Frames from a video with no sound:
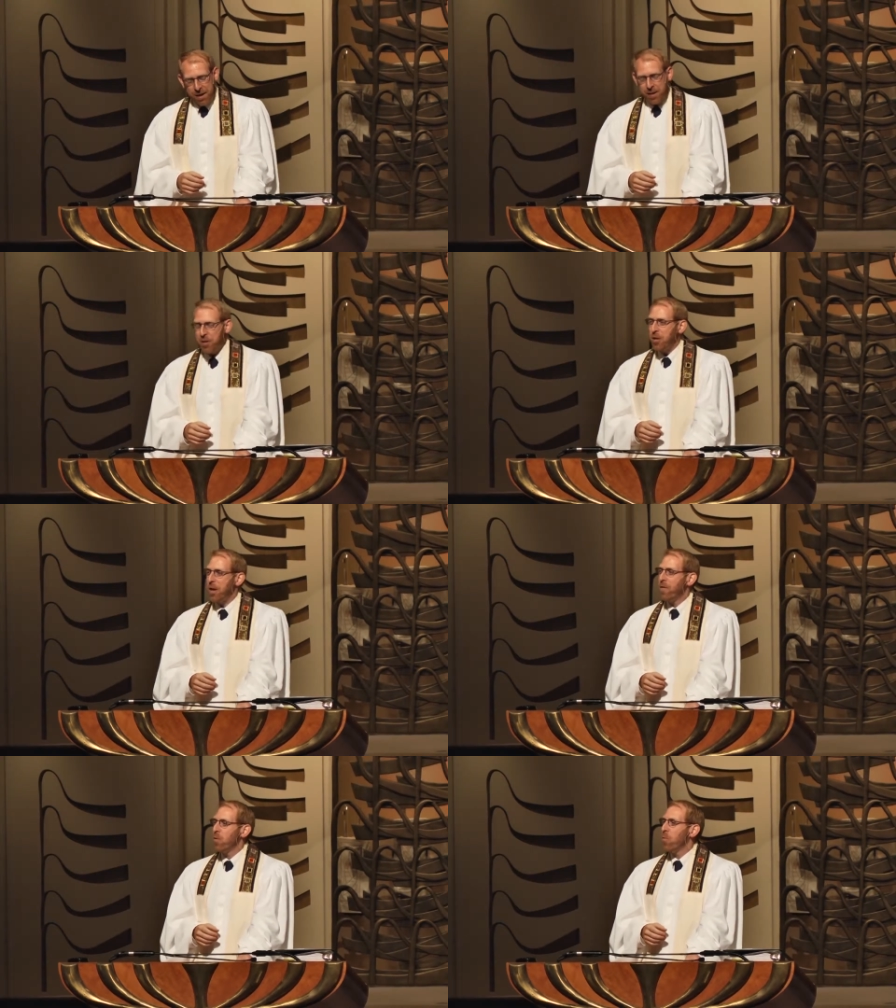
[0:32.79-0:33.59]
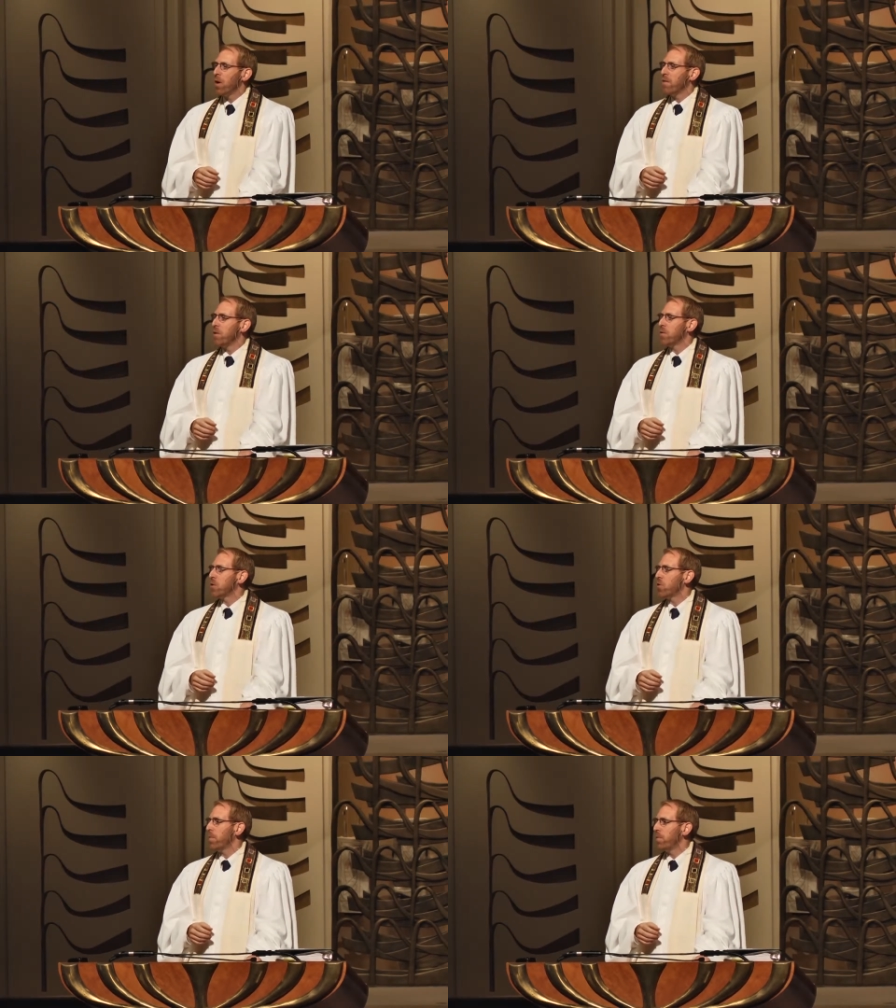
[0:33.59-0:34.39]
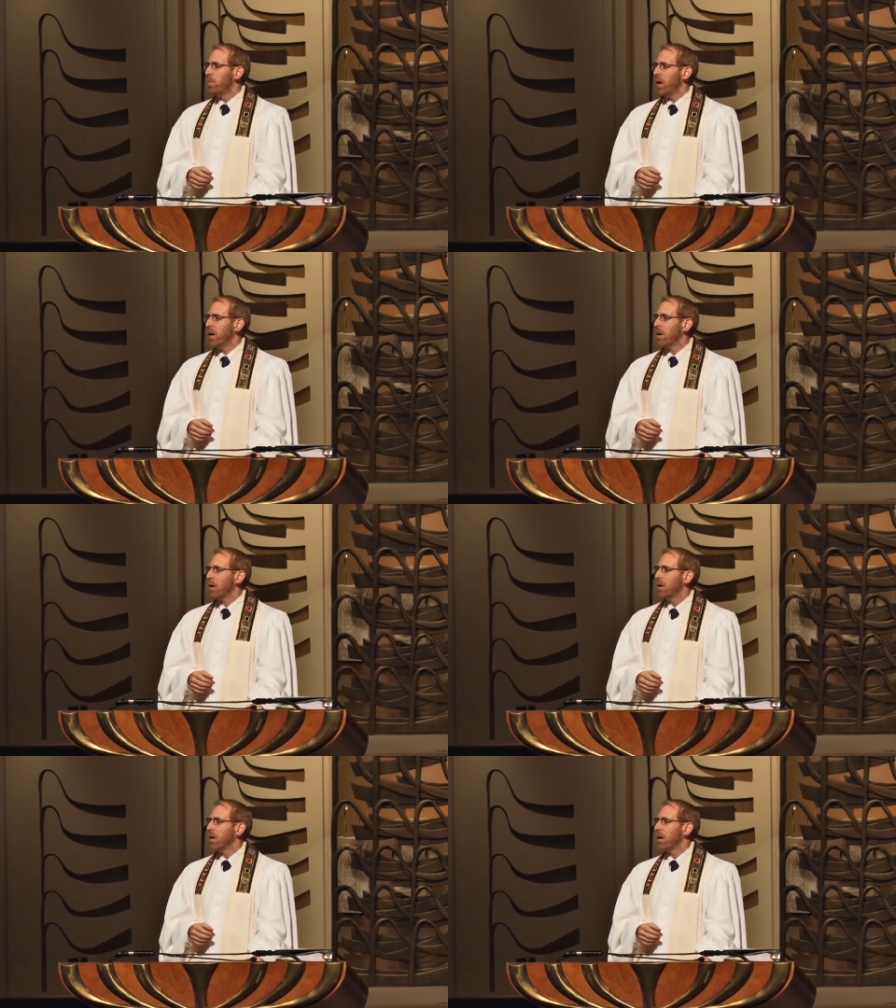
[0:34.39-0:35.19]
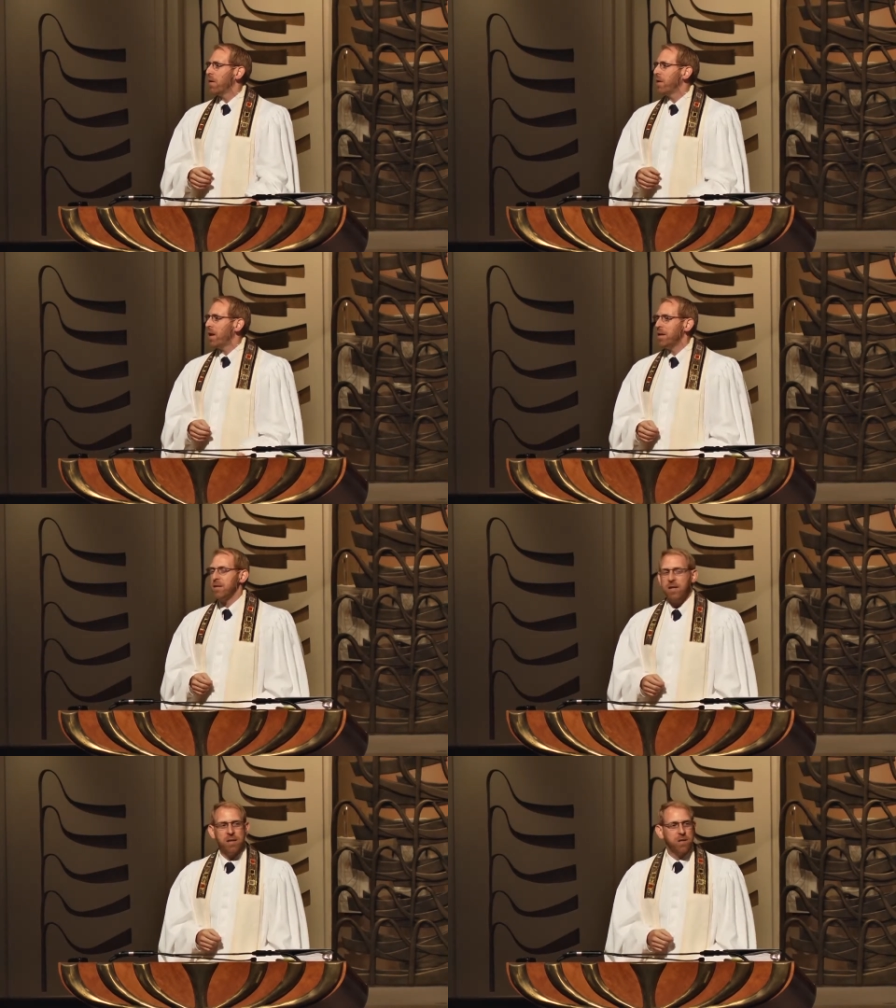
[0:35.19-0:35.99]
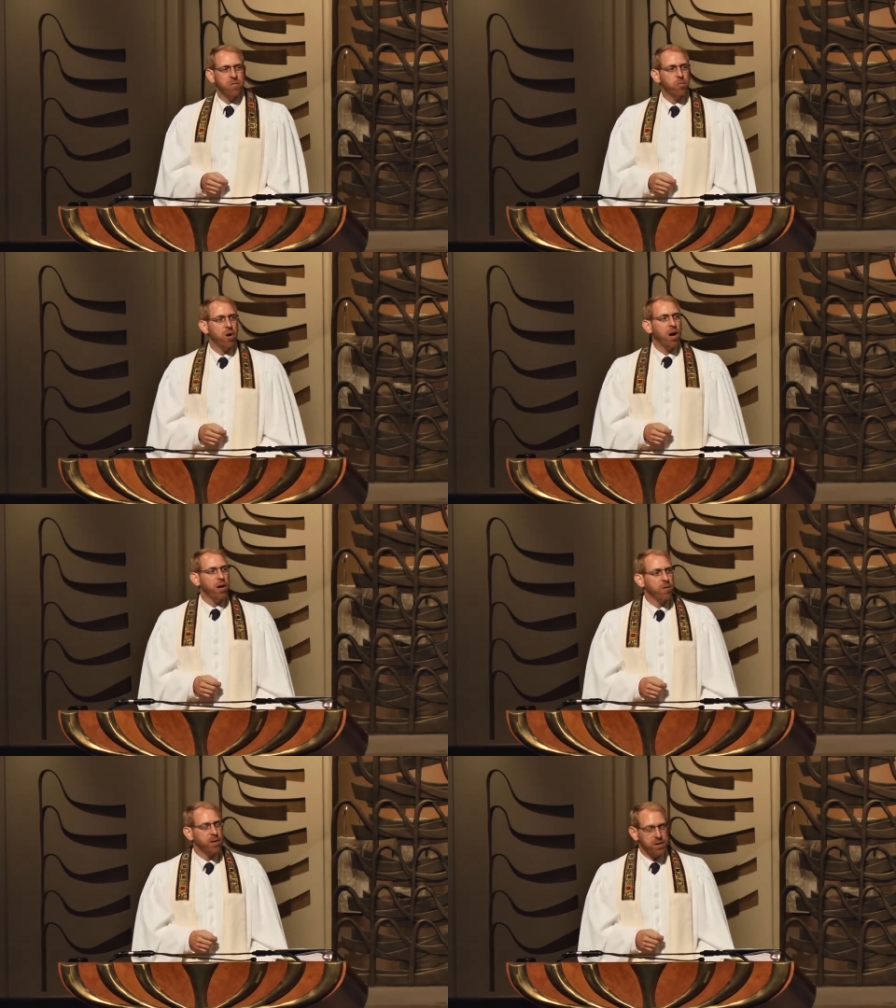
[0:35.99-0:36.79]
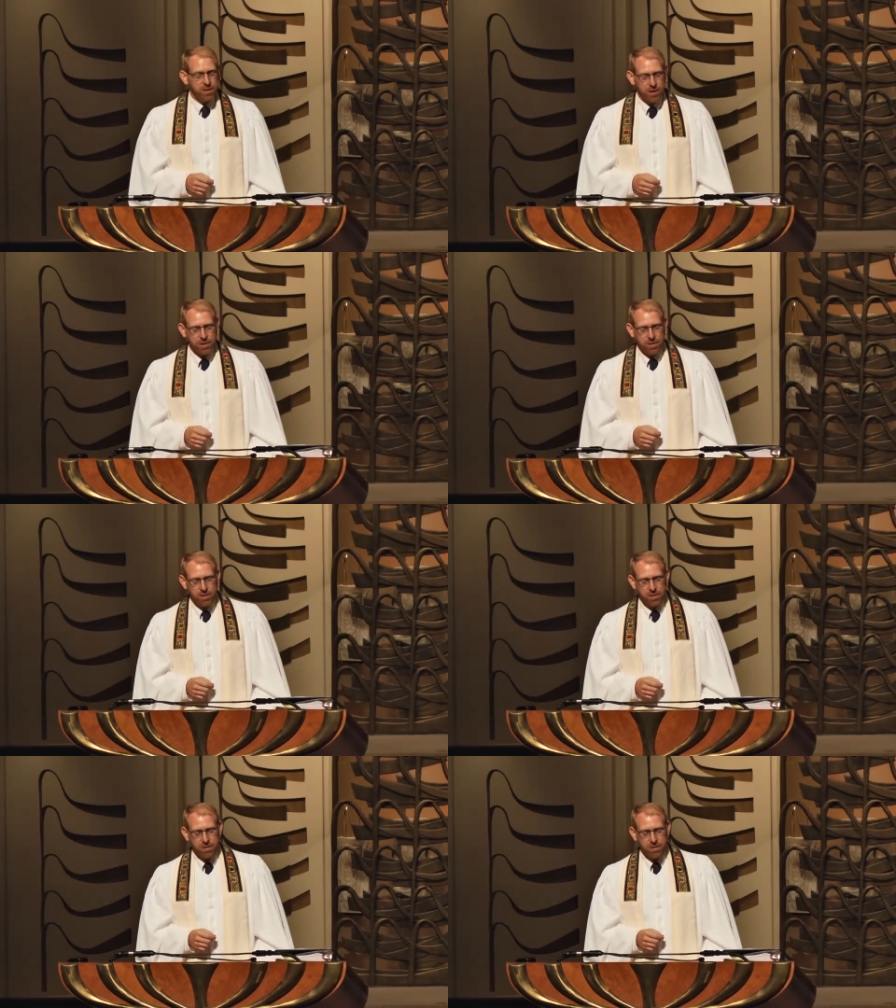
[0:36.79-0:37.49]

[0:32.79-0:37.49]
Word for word: Each and every one of you stripped bare of any sense of pride or conceit.